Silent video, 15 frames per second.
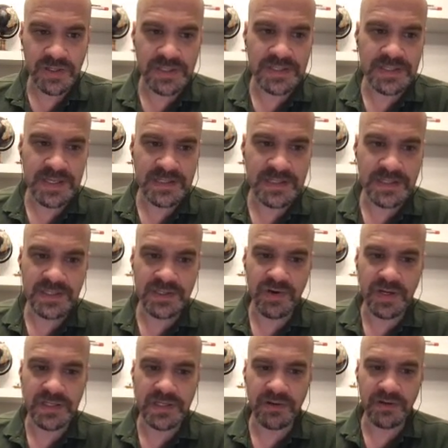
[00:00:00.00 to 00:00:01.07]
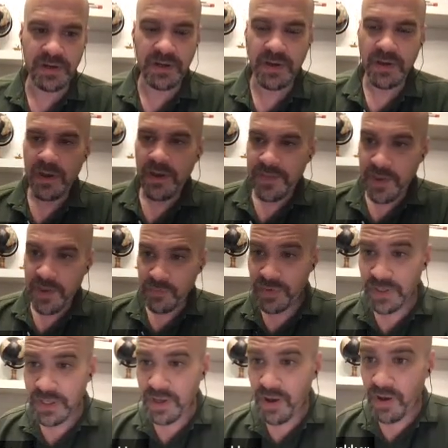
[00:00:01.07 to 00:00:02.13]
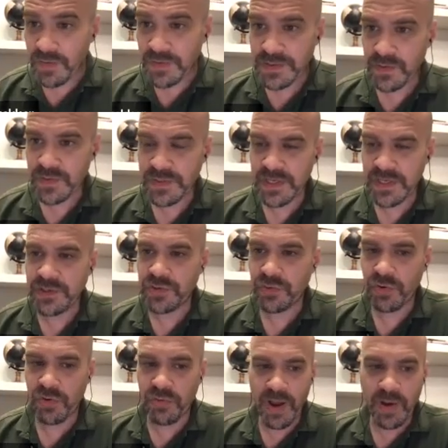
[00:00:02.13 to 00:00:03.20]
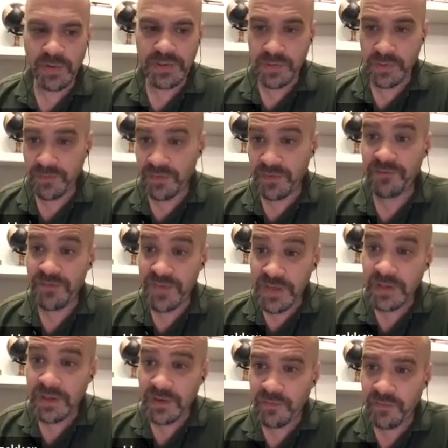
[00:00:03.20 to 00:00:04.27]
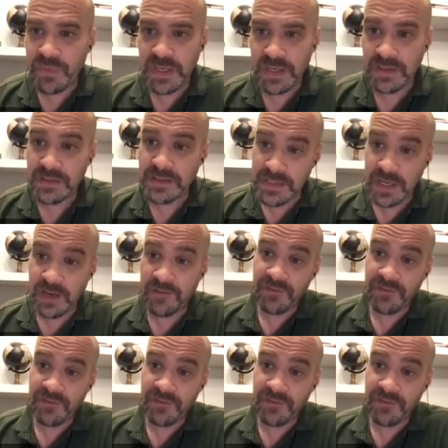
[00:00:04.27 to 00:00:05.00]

consensus criteria, they really also center around sort of the feeling of being sick,